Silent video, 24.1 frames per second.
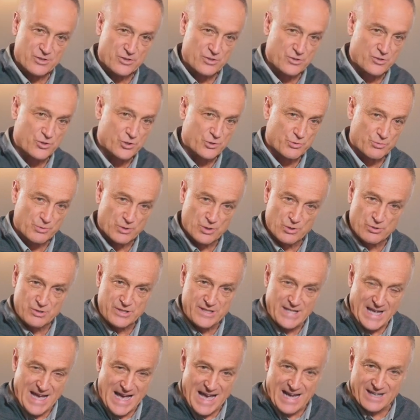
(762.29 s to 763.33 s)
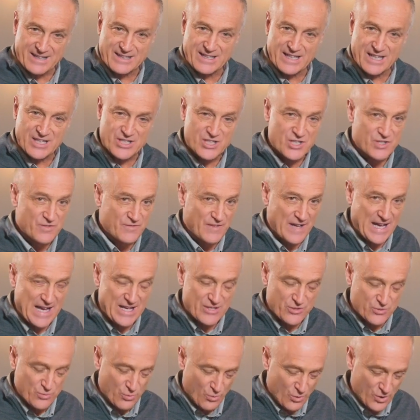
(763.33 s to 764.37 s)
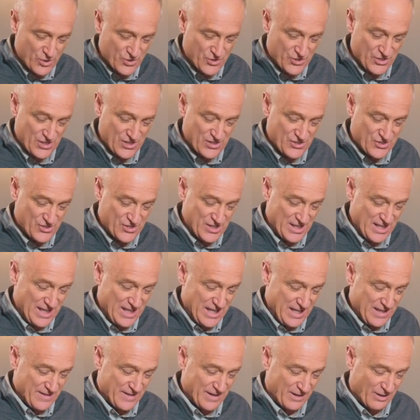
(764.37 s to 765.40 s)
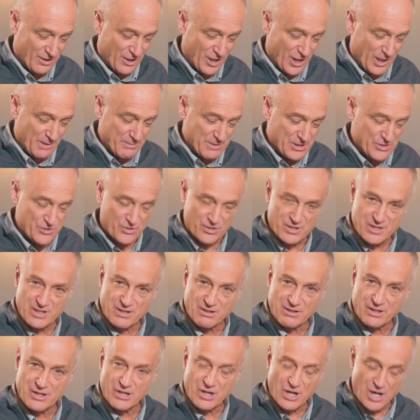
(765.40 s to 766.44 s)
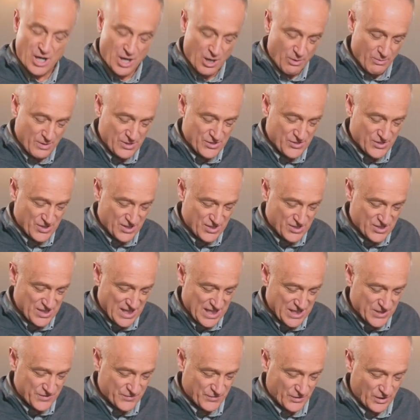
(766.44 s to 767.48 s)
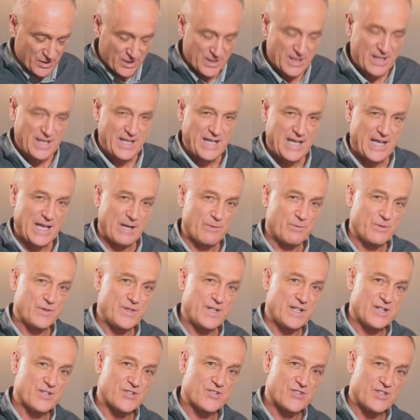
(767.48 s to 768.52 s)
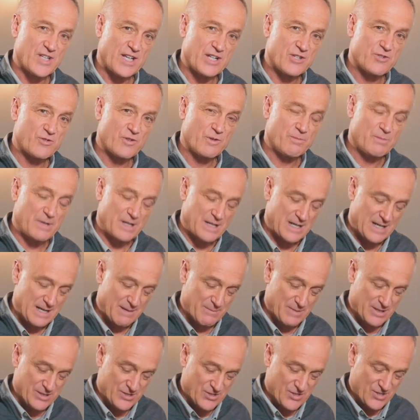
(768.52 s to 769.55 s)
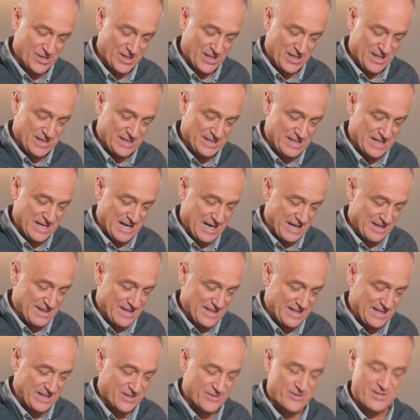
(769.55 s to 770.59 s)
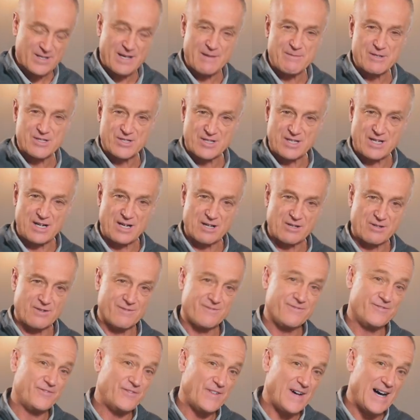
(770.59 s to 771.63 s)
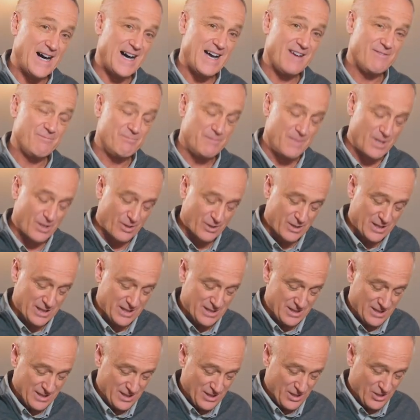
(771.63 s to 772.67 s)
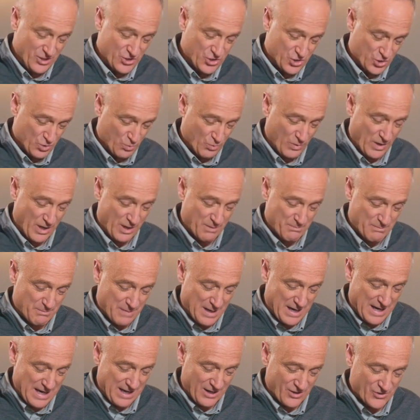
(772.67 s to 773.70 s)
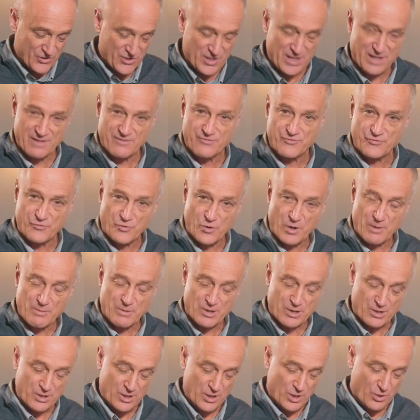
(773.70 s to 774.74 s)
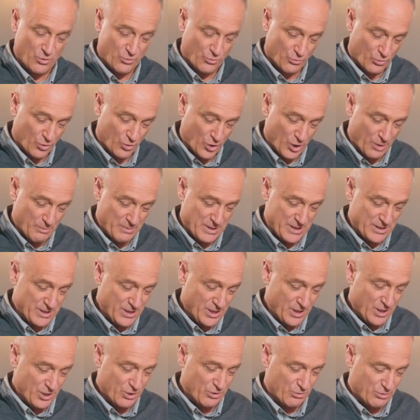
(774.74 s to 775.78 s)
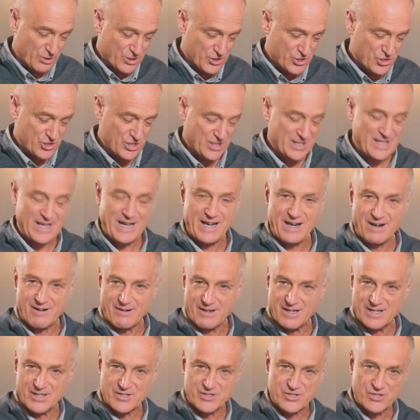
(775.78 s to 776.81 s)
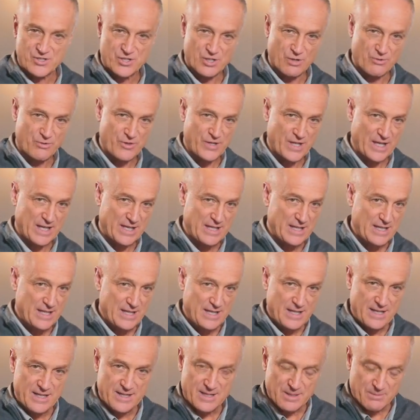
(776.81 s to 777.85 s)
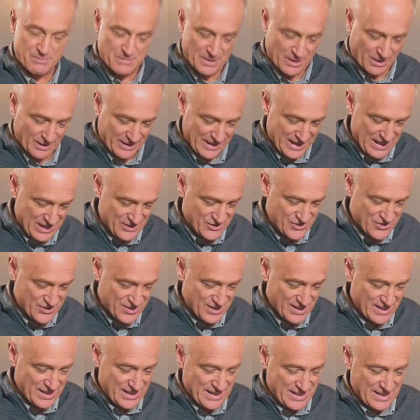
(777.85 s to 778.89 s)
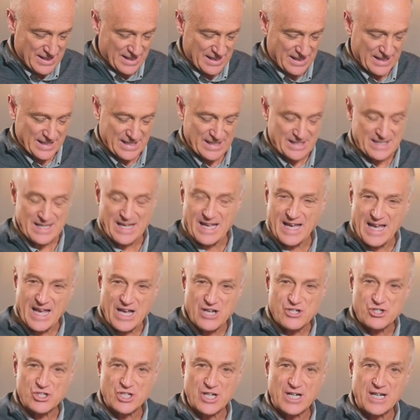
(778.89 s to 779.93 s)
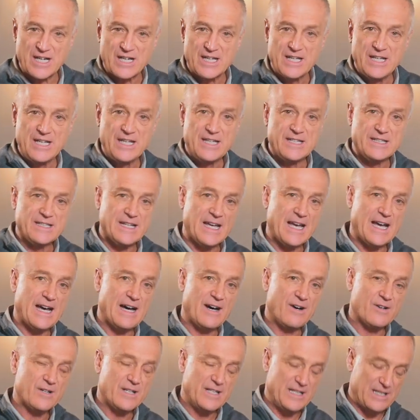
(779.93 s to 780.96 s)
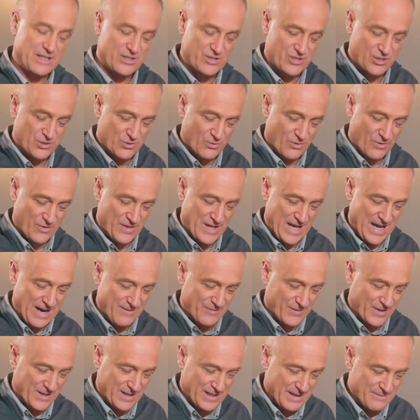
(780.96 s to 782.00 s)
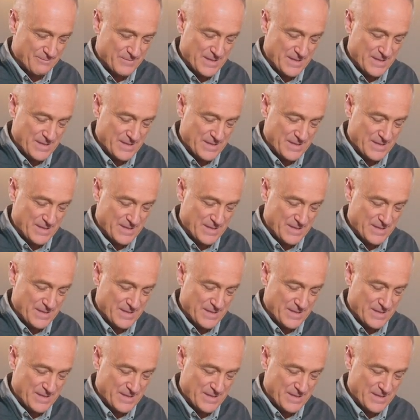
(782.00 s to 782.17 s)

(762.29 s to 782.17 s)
Shrewd tactics, fast horses, their armies are nearly always successful, and within a century of Muhammad's death, Islam has conquered 5 million square miles of former Roman Christian areas. So think the Middle East, into Asia, down into North Africa.